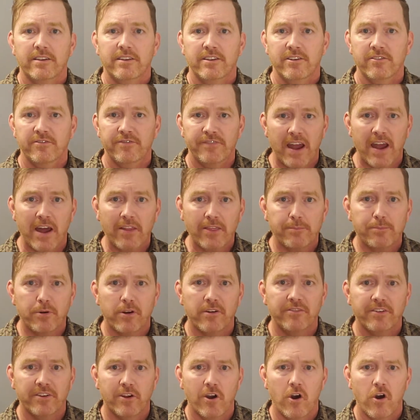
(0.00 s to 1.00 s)
You found the
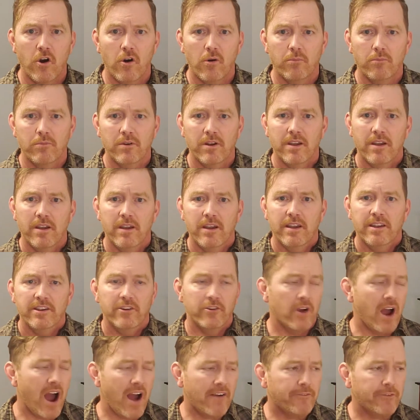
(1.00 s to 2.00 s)
perfect home.
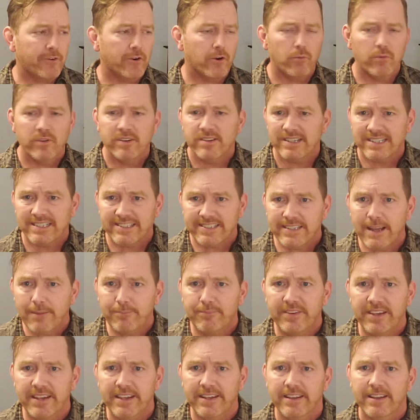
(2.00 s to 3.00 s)
Your offer was
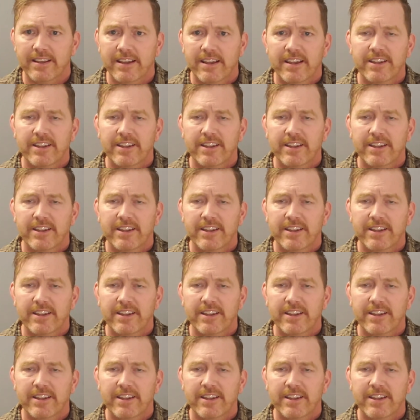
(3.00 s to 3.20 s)
accepted.